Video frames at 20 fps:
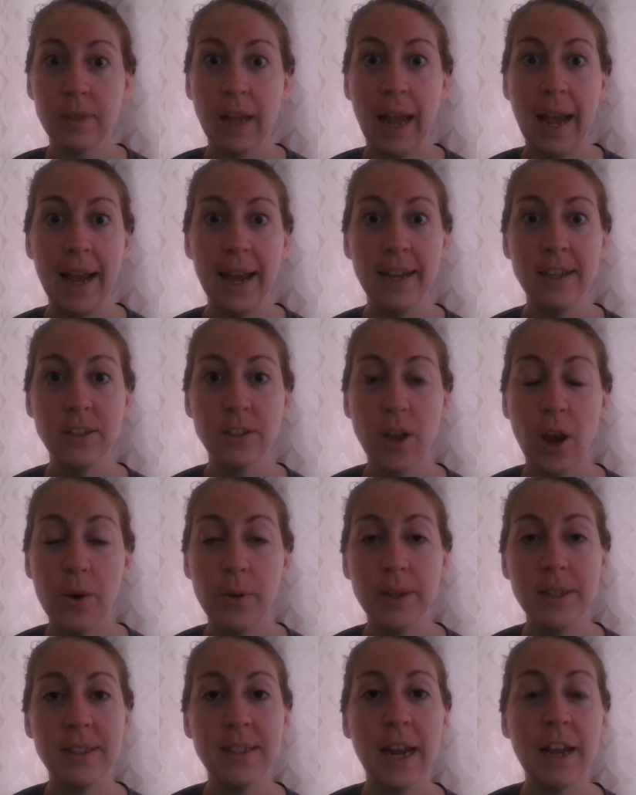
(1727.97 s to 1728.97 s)
Hey, so
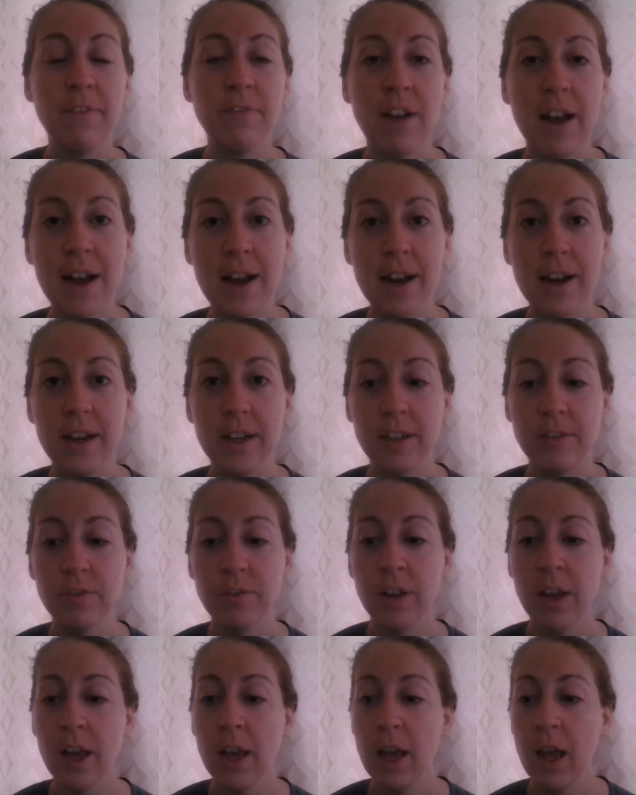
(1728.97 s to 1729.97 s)
it's day 5,
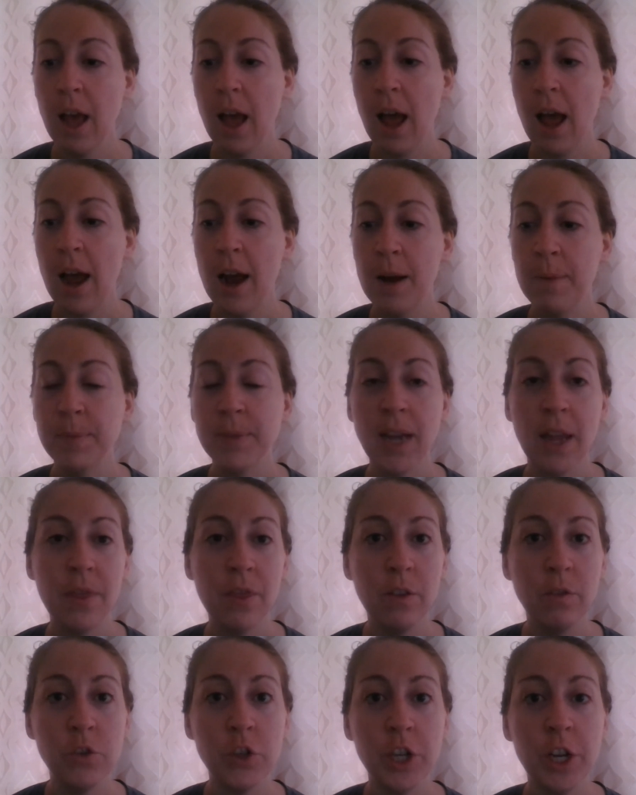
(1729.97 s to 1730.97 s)
10th
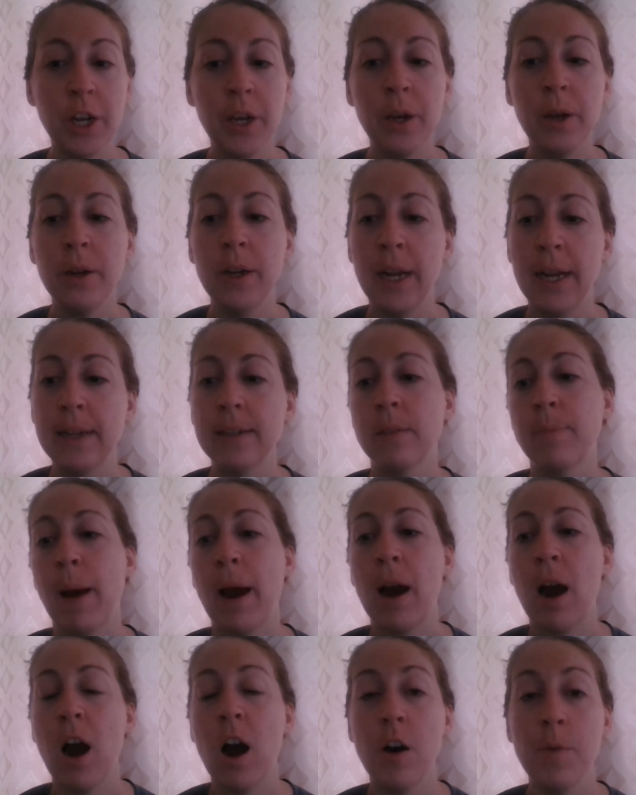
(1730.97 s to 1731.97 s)
of June, it's
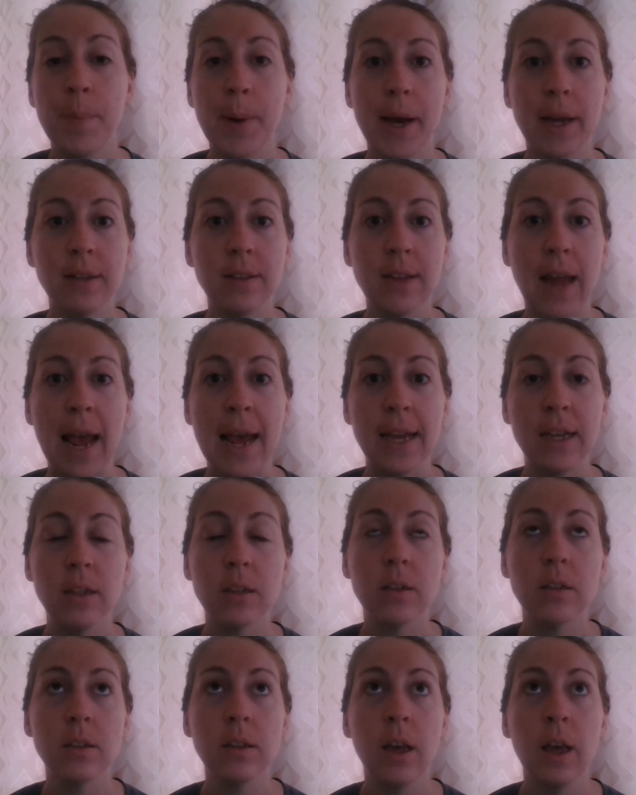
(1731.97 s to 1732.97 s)
about
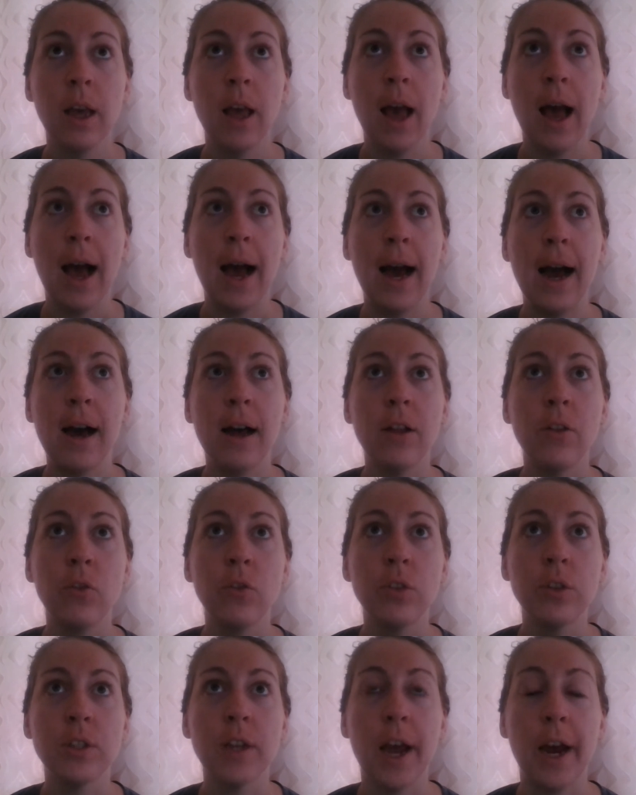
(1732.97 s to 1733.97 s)
8:30,
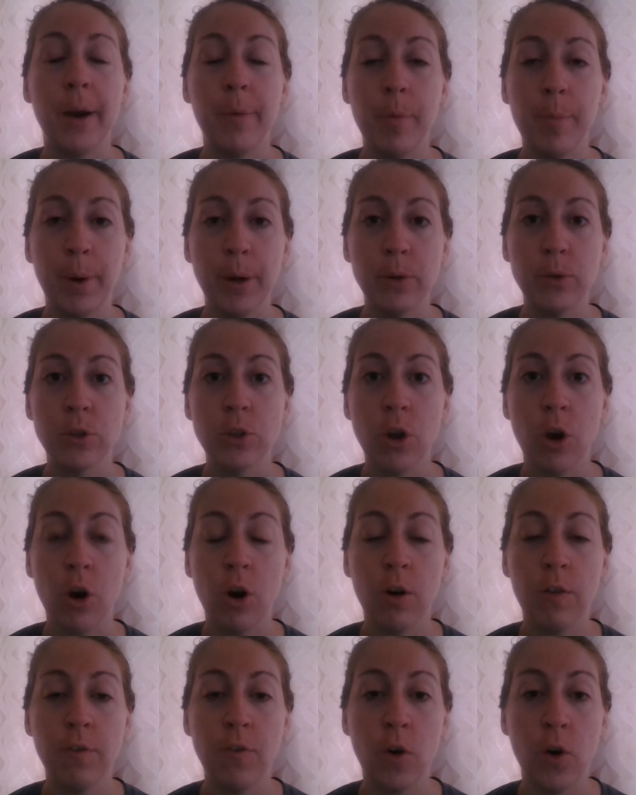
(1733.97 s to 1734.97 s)
and I'm about to
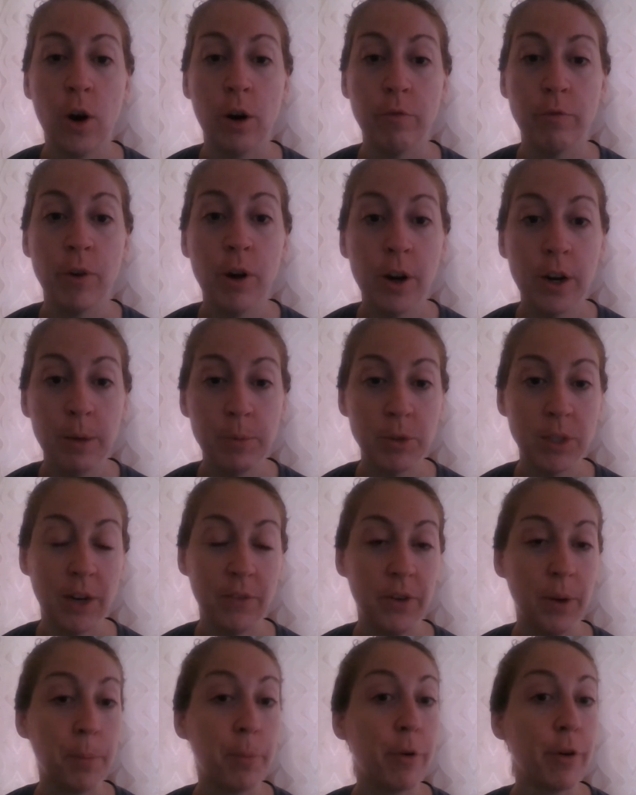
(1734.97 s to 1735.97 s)
go for a run. I'm just
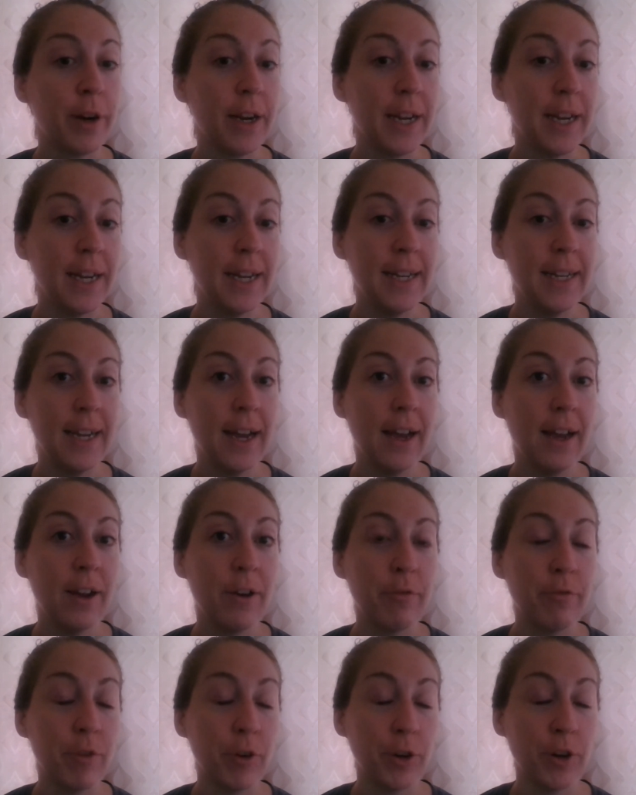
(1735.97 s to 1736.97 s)
having a
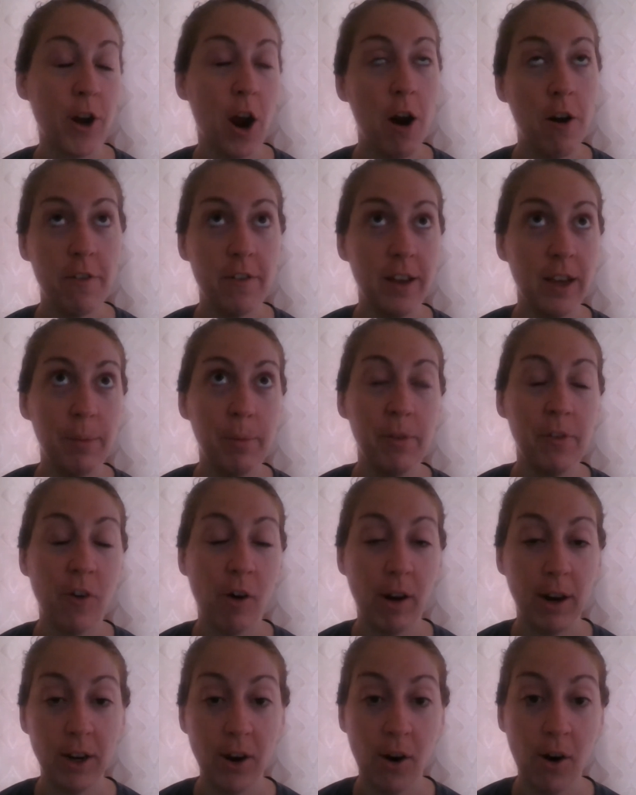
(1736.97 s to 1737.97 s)
pre-run coffee before
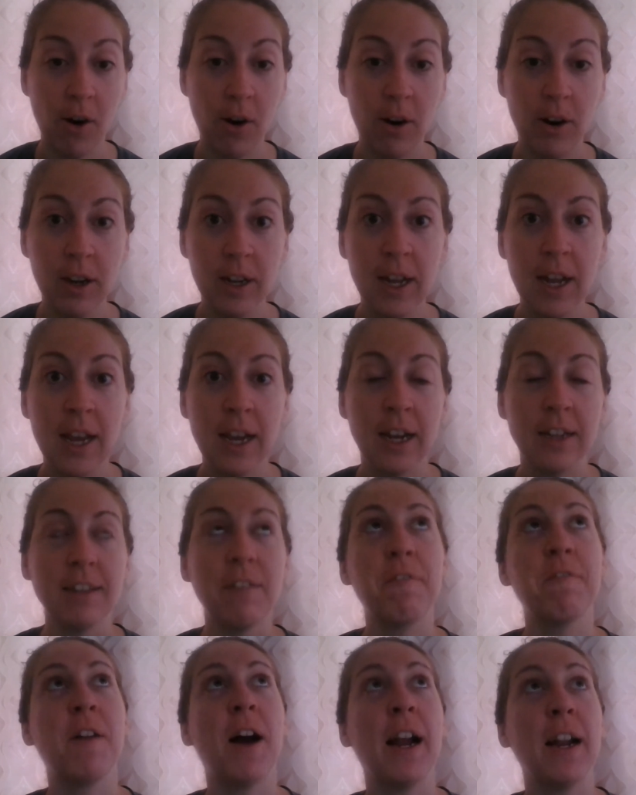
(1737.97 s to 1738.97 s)
I go because
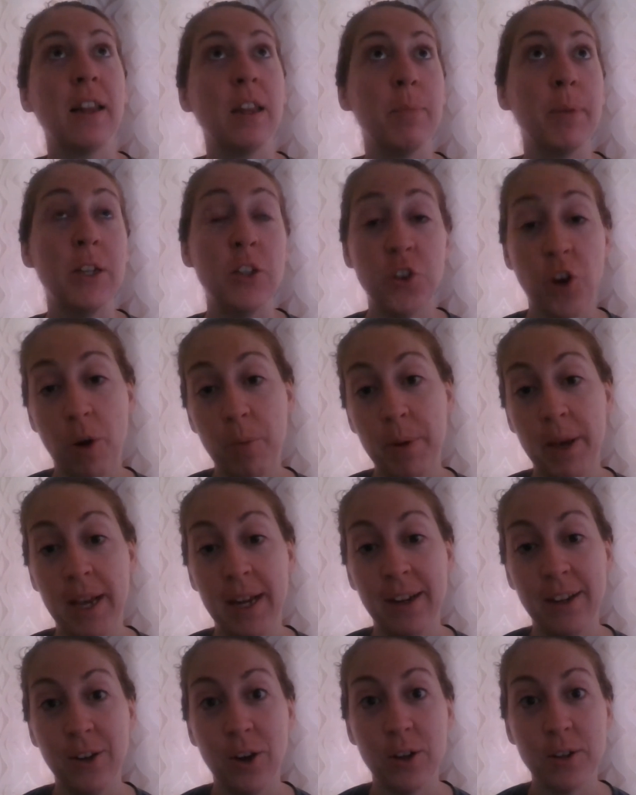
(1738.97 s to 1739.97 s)
I've finally been shopping
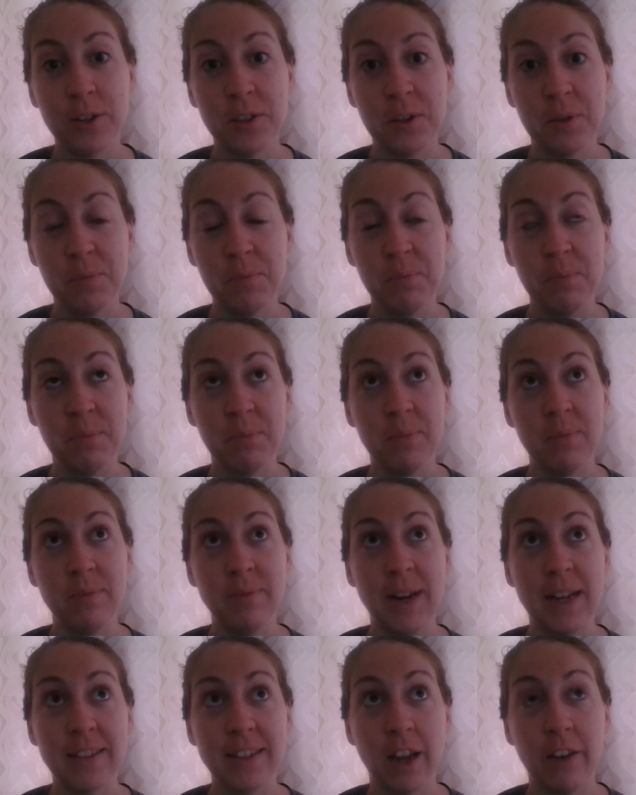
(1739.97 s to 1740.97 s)
and got some
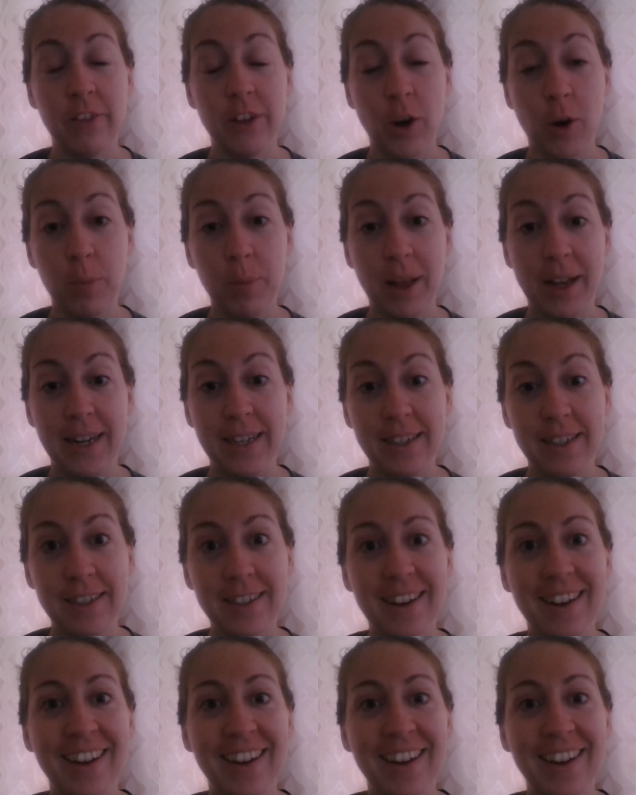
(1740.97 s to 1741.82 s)
Nescafe Gold Blend.